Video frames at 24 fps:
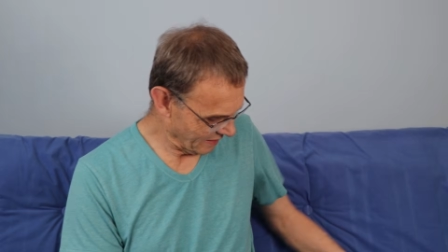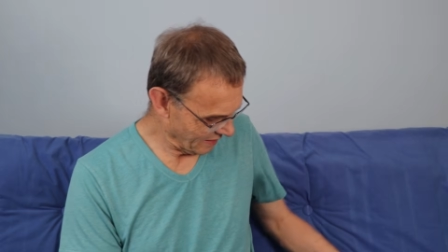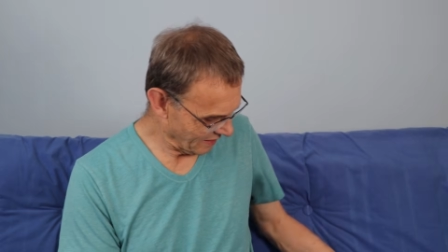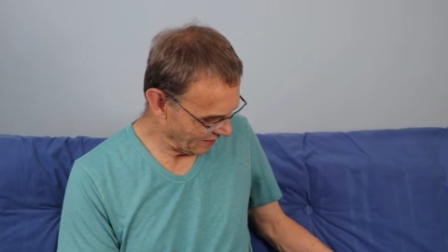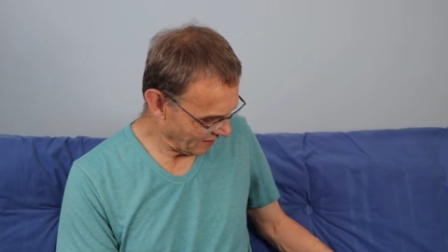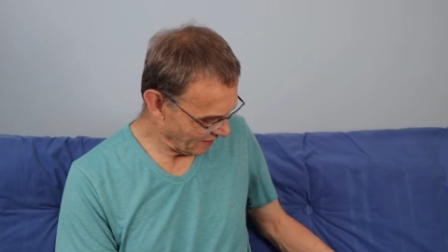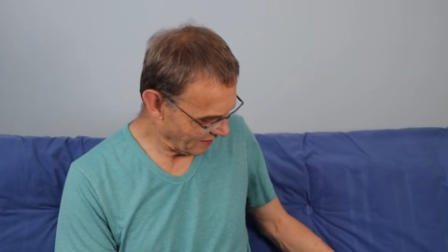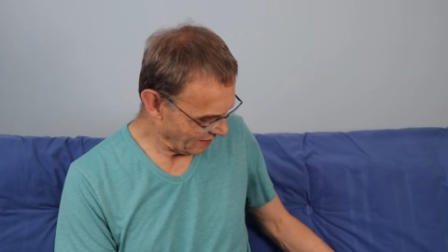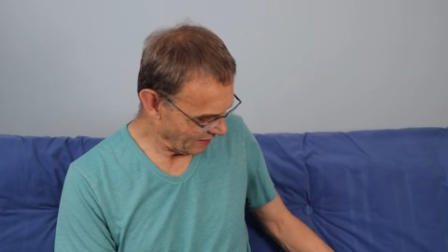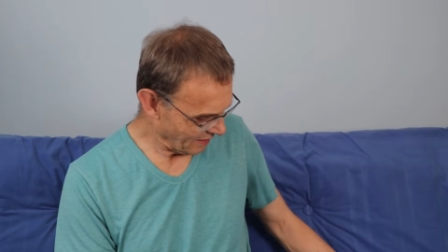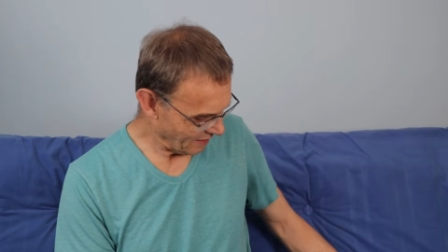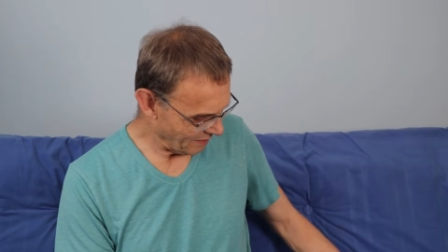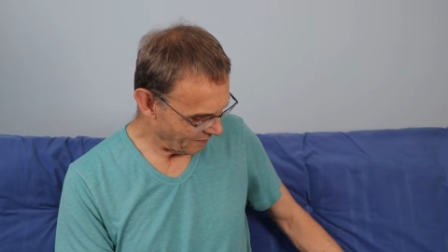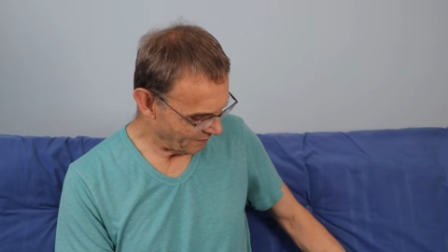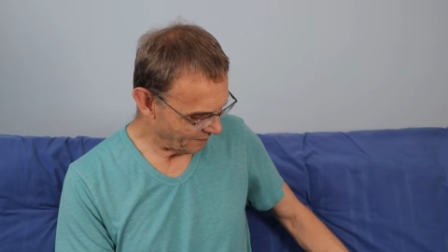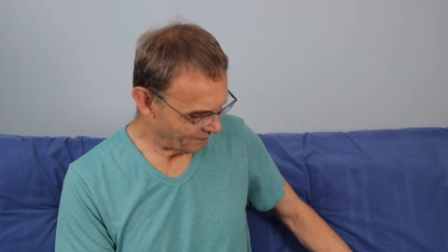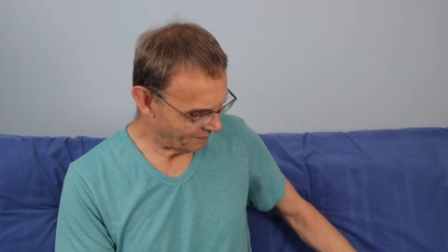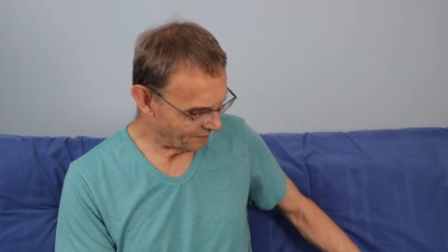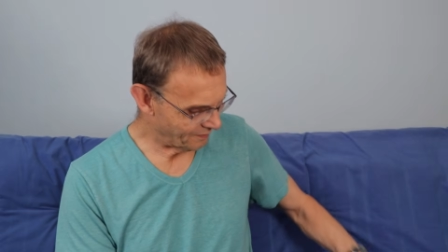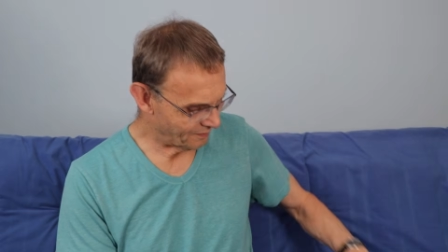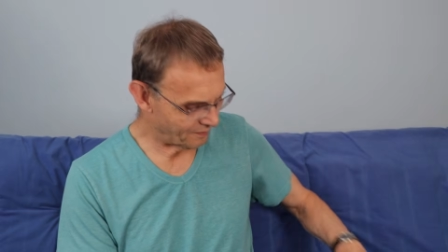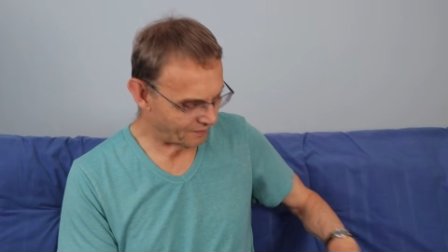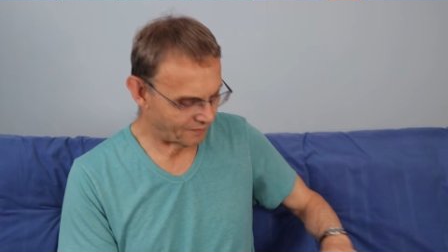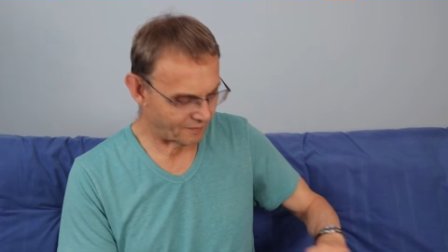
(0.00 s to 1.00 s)
a
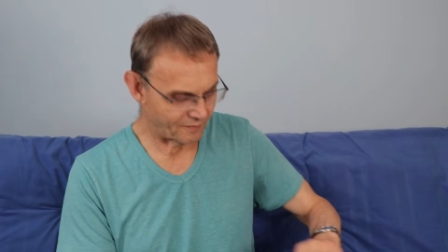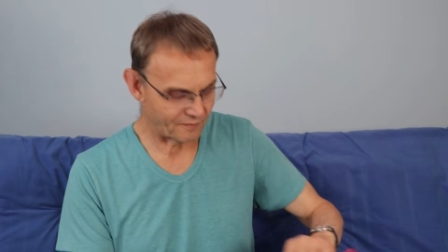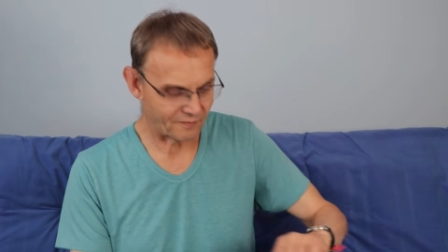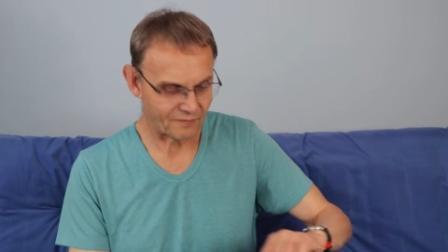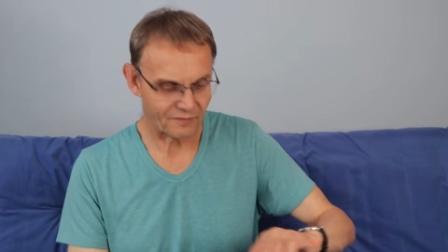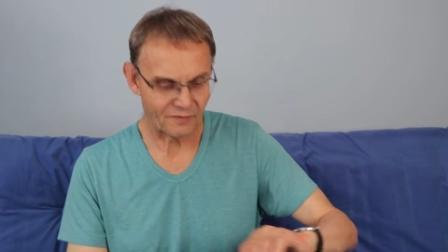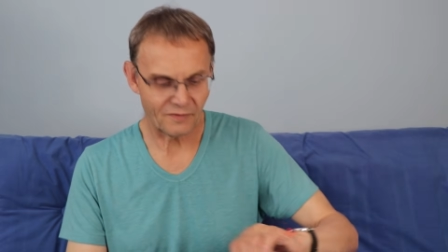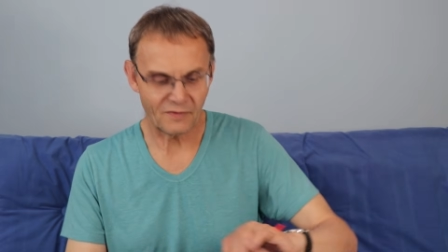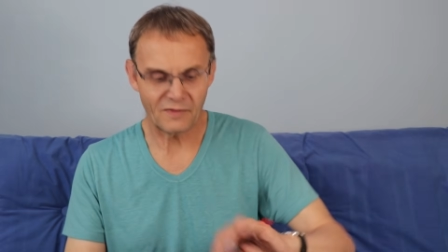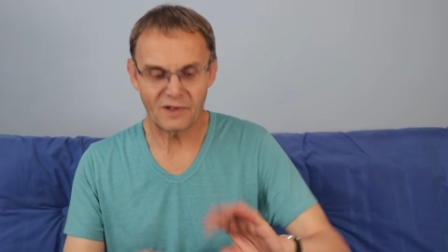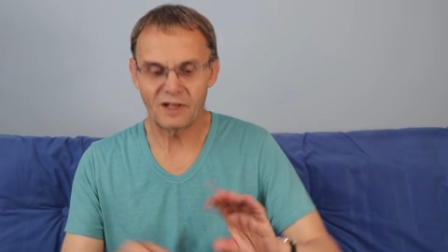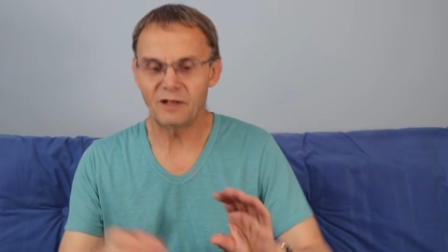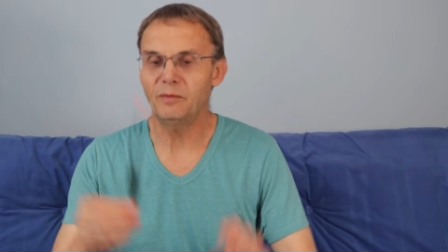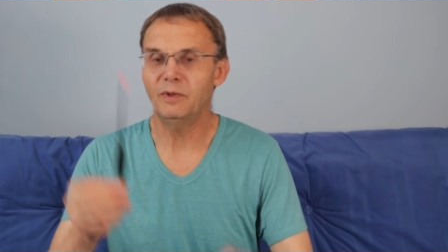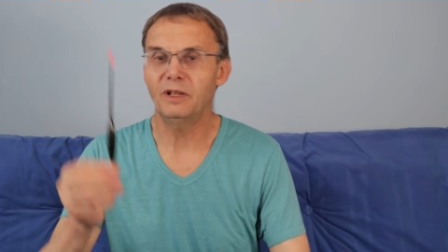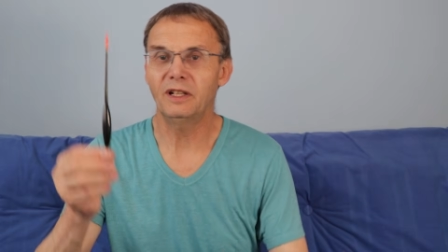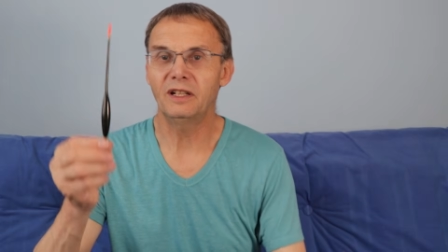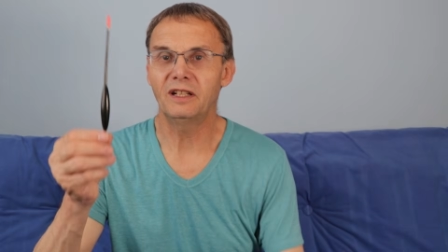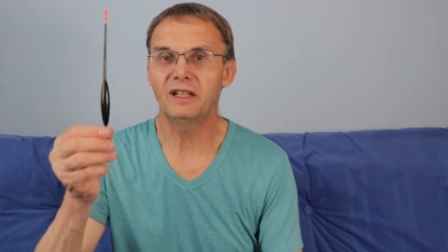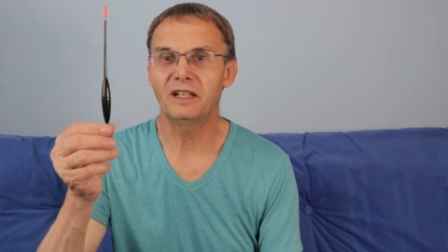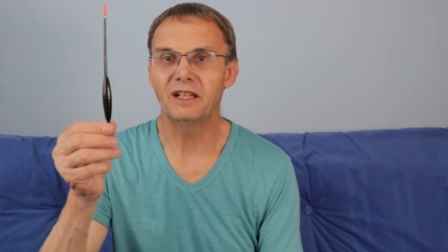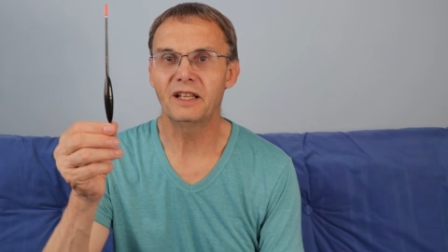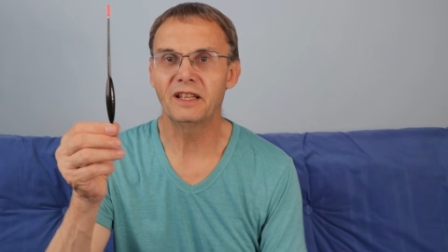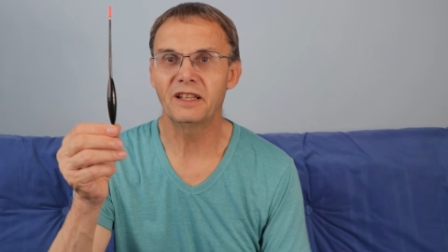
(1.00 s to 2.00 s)
bit
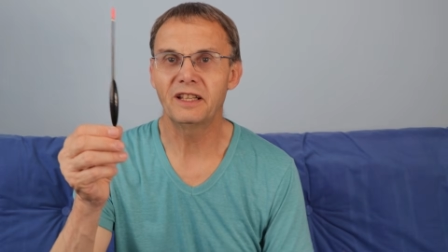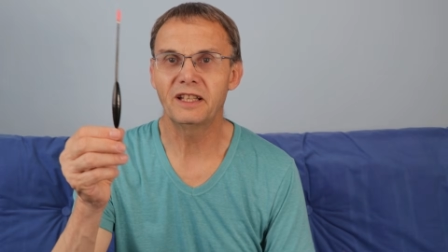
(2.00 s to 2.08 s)
like